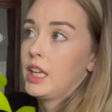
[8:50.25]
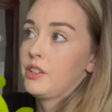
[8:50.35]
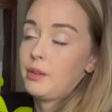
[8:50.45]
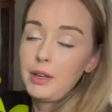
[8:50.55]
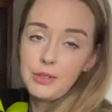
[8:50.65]

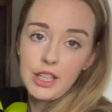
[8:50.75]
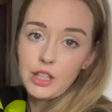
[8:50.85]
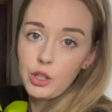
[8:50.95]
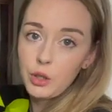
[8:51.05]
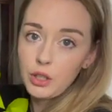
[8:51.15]
Sometimes they can
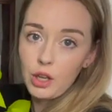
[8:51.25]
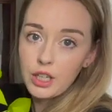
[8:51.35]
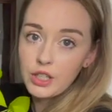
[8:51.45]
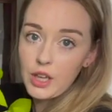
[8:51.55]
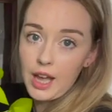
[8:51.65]
go a
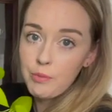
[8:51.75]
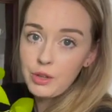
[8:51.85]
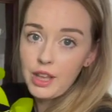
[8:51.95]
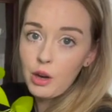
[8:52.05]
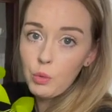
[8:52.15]
long time
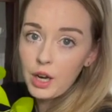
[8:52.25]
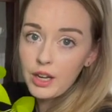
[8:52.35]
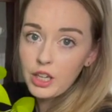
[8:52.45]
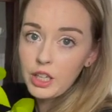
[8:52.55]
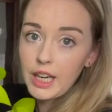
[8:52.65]
without
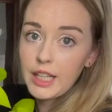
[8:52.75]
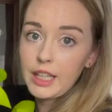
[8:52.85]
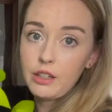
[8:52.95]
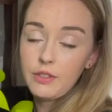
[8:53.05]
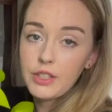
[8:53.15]
water and
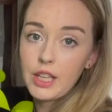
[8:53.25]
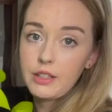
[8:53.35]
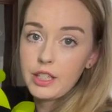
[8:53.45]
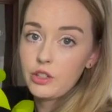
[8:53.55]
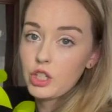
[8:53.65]
then all of a sudden
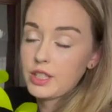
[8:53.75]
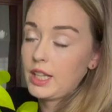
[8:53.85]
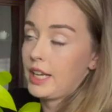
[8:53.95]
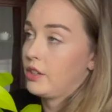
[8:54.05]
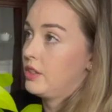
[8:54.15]
it'll just
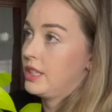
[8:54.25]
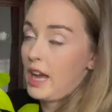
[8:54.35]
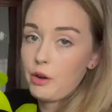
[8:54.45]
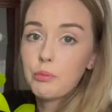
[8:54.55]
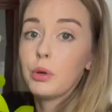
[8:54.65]
like
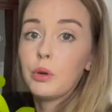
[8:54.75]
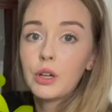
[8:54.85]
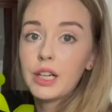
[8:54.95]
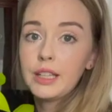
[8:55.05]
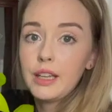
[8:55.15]
downpour
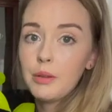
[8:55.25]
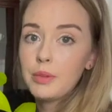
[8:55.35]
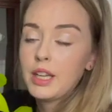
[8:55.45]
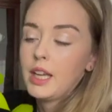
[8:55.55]
on them.